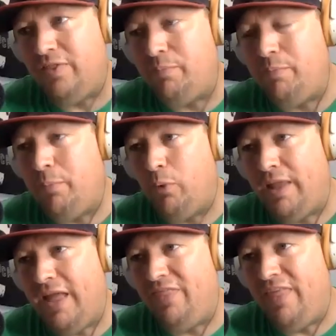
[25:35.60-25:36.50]
think people
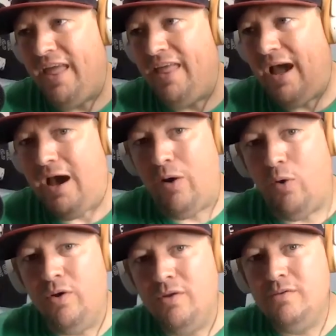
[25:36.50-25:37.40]
get that
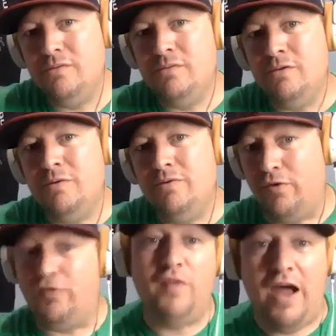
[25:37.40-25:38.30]
how
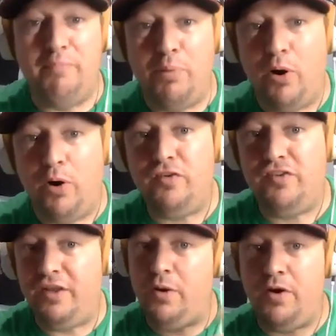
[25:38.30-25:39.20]
there's five boroughs.
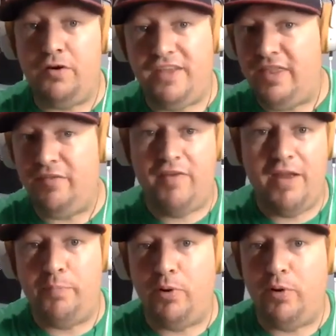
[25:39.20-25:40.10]
They don't understand the
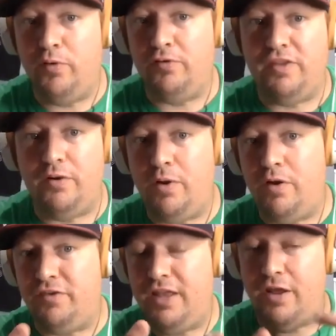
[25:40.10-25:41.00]
five boroughs. They don't
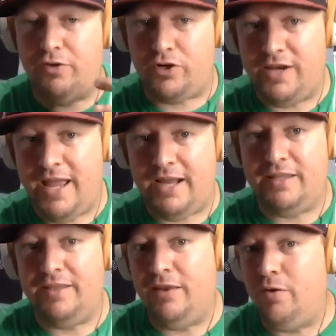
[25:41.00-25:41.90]
understand how they're
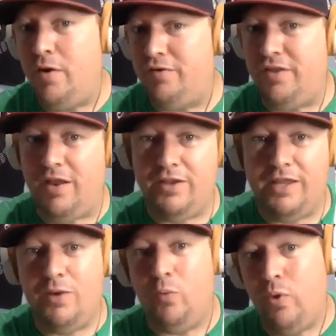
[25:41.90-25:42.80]
connected. They don't understand how you
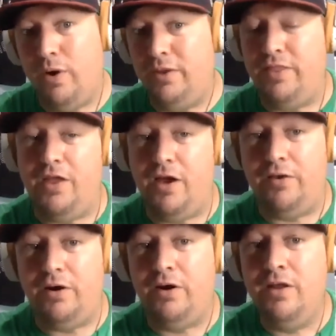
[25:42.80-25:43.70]
get one to the
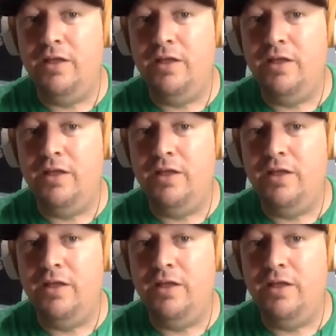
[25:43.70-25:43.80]
other.